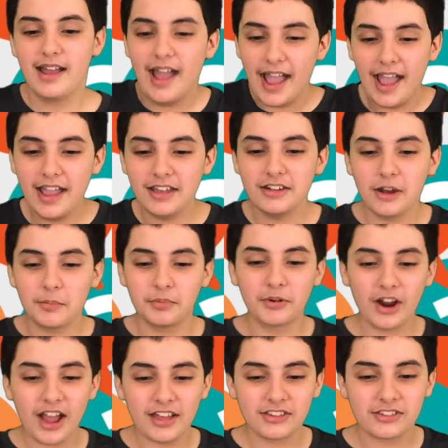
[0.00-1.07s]
A.
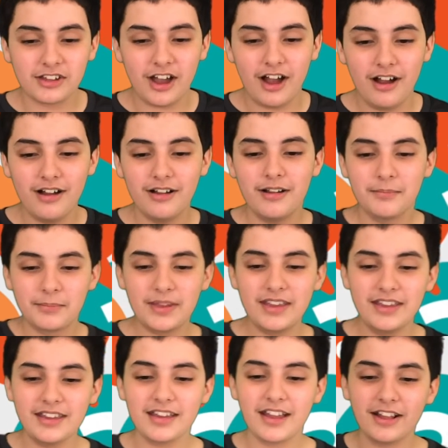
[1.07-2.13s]
Nebraska,
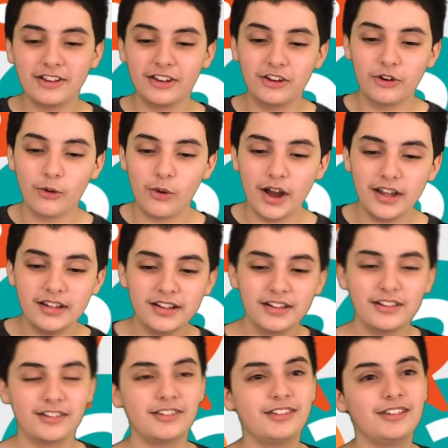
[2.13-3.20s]
B. Illinois,
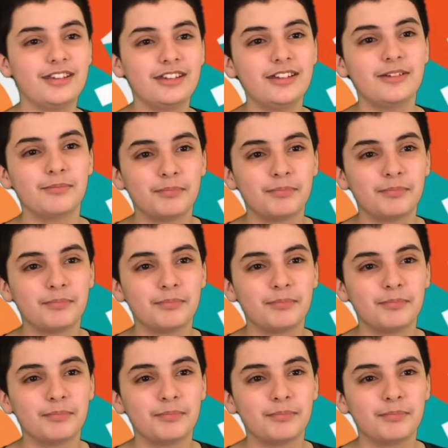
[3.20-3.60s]
C.